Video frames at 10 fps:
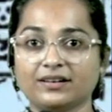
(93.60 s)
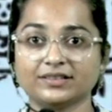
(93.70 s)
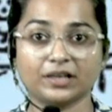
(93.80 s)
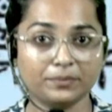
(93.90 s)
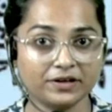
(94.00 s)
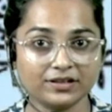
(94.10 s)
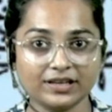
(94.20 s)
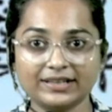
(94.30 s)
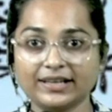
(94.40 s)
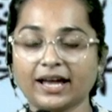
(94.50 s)
Tamil,
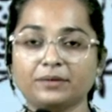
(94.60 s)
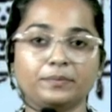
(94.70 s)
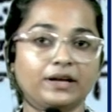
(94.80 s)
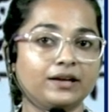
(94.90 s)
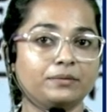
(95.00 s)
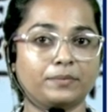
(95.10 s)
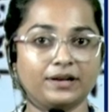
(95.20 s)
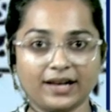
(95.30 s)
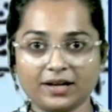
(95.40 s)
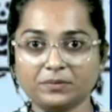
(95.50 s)
it can be
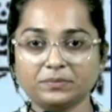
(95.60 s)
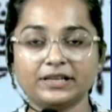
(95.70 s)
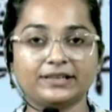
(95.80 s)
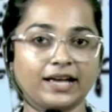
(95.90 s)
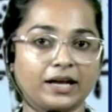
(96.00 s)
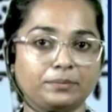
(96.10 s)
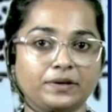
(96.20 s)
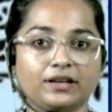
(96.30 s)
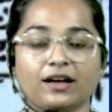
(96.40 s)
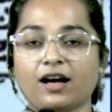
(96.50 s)
Malayalam, it can
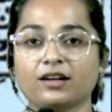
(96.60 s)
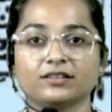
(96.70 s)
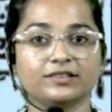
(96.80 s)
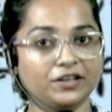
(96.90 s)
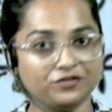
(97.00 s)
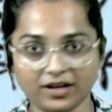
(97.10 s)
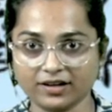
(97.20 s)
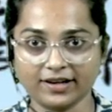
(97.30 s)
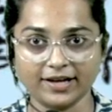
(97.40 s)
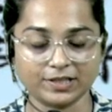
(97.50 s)
be our
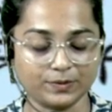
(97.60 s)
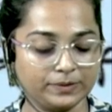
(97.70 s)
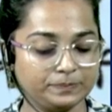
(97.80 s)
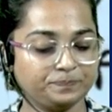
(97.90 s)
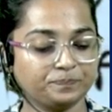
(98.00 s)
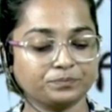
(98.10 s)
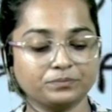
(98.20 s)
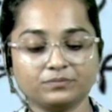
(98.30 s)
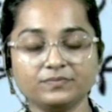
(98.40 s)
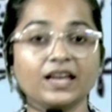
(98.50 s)
Devanagari as well.
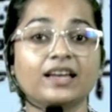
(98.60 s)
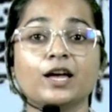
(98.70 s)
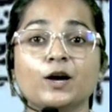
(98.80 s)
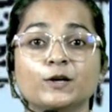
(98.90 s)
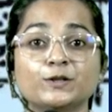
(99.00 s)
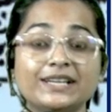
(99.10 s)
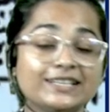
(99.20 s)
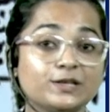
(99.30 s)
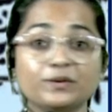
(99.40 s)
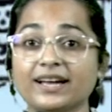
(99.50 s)
So
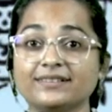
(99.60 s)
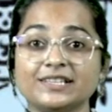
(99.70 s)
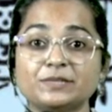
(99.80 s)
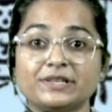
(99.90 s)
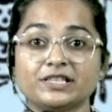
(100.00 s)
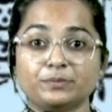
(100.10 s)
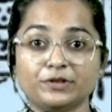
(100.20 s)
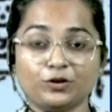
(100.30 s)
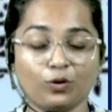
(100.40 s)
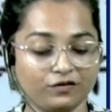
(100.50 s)
let's look at the
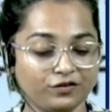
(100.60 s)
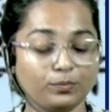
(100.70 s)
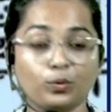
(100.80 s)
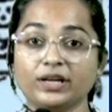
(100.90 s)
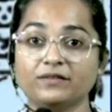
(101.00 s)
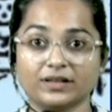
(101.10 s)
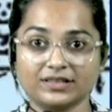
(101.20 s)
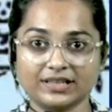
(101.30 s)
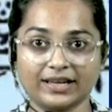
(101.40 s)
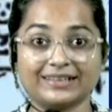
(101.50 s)
specimen of Modi
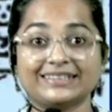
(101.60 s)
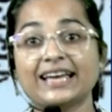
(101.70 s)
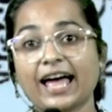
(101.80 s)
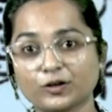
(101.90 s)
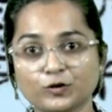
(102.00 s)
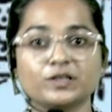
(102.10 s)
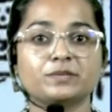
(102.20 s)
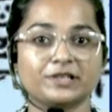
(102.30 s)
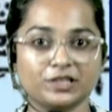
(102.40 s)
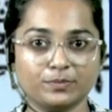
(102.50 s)
once again, the actual
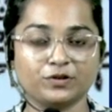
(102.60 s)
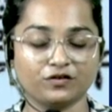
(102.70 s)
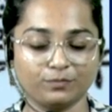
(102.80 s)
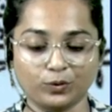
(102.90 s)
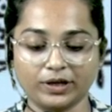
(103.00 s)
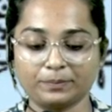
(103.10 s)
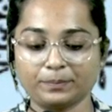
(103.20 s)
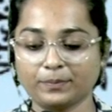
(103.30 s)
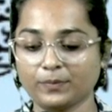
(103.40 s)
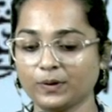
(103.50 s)
specimen of Modi.
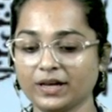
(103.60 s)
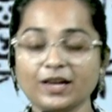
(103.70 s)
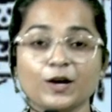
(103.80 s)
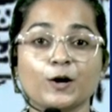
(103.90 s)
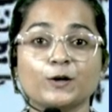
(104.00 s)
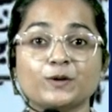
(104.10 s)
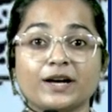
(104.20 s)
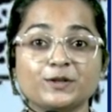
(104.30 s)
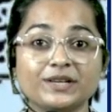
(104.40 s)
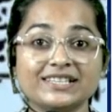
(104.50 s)
Okay. So
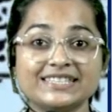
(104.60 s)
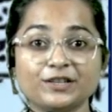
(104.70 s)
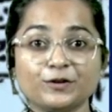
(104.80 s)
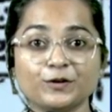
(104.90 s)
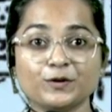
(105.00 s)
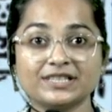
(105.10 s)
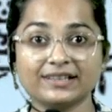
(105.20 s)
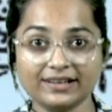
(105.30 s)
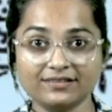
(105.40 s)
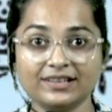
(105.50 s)
as you can see on your
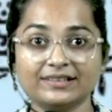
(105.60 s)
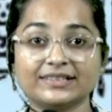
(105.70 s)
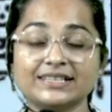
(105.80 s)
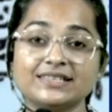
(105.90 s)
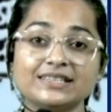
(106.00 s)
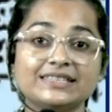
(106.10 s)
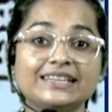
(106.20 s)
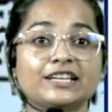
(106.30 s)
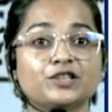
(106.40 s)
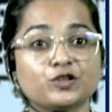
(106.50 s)
screen, this is
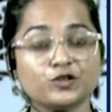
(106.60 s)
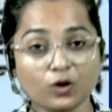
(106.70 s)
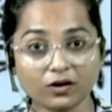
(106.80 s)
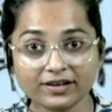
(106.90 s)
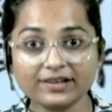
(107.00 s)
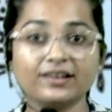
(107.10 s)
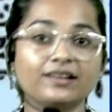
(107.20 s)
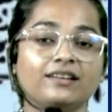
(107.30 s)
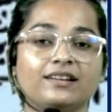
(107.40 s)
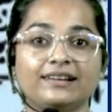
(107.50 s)
the
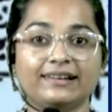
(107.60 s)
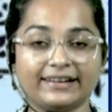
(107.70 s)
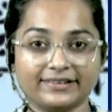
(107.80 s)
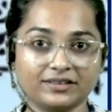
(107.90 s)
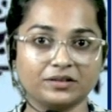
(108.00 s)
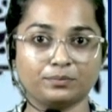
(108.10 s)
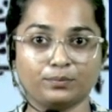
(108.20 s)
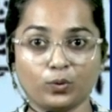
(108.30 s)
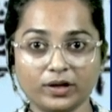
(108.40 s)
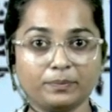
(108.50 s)
historical letter
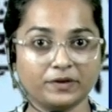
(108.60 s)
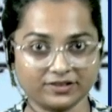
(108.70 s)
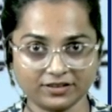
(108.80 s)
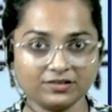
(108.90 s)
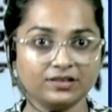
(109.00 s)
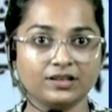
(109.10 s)
Modi Patra.